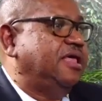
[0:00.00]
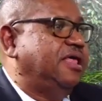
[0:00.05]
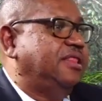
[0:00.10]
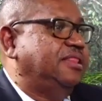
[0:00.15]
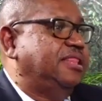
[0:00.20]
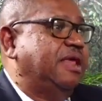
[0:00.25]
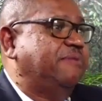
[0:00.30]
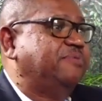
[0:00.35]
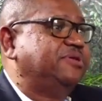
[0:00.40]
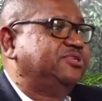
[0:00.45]

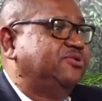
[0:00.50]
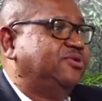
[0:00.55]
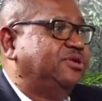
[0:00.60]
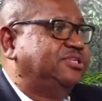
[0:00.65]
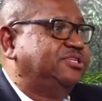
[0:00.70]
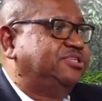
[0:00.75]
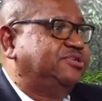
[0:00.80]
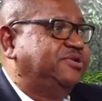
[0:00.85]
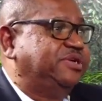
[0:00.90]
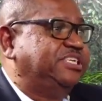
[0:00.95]
That was
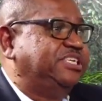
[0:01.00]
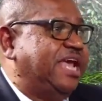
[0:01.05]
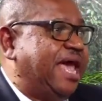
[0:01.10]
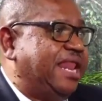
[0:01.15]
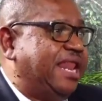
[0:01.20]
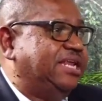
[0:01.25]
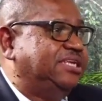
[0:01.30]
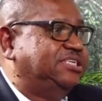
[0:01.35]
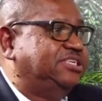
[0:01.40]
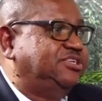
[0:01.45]
also a
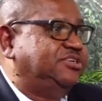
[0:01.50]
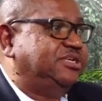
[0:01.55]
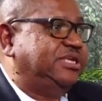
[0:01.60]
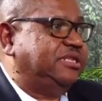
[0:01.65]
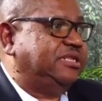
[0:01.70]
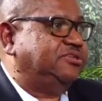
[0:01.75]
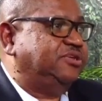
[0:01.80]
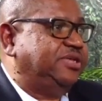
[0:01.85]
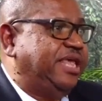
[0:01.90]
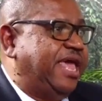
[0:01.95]
challenge
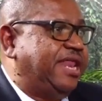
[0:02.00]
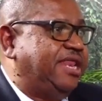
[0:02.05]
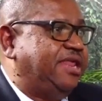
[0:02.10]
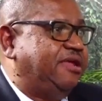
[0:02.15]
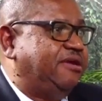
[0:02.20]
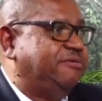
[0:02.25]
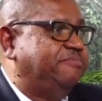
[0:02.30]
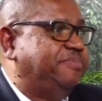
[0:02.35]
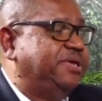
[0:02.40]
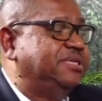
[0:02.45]
to get
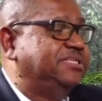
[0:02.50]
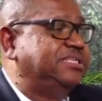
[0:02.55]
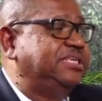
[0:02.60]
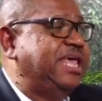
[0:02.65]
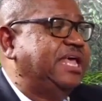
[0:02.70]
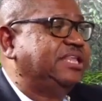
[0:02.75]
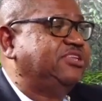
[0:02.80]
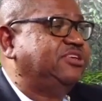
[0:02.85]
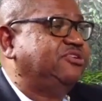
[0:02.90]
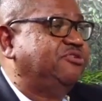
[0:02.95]
here because he
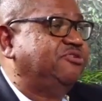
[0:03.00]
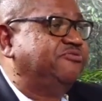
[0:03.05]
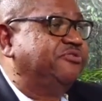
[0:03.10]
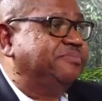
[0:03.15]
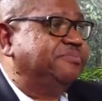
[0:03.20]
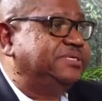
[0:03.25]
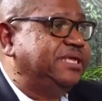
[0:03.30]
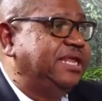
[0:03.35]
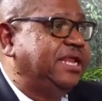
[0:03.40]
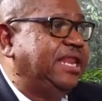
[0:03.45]
had to go
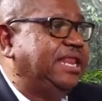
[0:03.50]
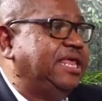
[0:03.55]
from St.